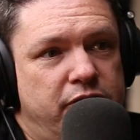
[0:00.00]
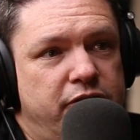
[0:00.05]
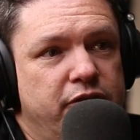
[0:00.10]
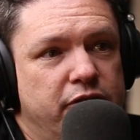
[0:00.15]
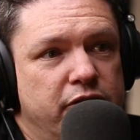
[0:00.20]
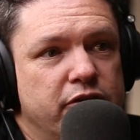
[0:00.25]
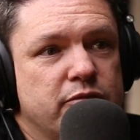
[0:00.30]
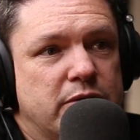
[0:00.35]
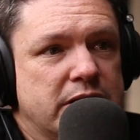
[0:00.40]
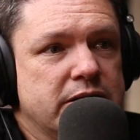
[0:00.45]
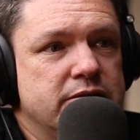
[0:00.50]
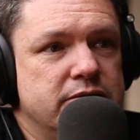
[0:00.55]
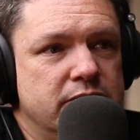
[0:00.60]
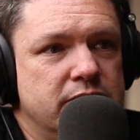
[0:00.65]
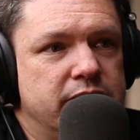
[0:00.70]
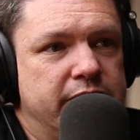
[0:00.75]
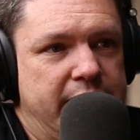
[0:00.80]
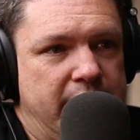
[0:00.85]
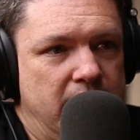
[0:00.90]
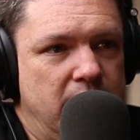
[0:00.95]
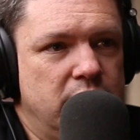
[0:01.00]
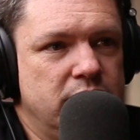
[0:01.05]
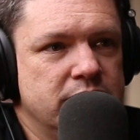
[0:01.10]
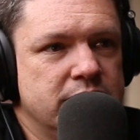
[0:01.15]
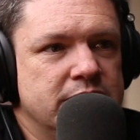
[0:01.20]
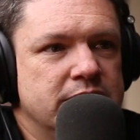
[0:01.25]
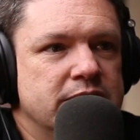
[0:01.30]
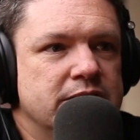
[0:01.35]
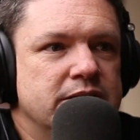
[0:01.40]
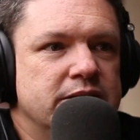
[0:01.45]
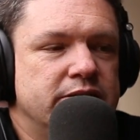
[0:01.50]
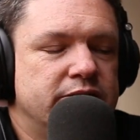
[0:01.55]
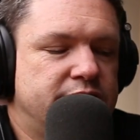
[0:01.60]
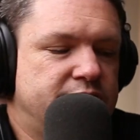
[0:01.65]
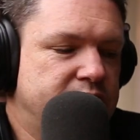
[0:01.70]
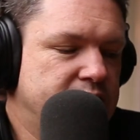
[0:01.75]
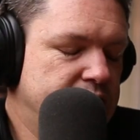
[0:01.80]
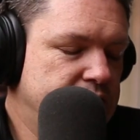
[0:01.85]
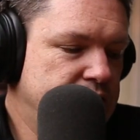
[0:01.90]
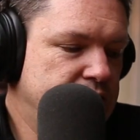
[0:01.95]
third one now.
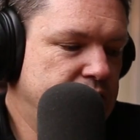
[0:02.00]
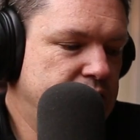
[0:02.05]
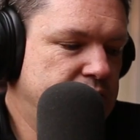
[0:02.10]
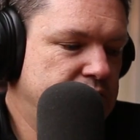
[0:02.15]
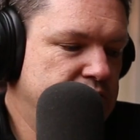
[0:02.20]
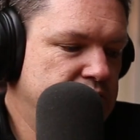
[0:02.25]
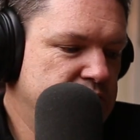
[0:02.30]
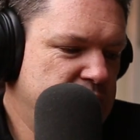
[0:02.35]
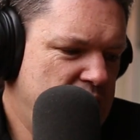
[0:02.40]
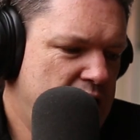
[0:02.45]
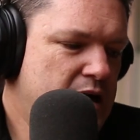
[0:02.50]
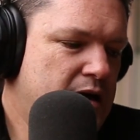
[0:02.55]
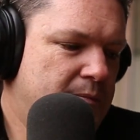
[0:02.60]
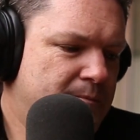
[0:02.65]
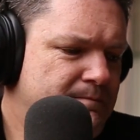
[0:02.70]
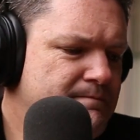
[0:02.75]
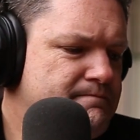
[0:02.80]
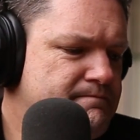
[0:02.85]
So yeah,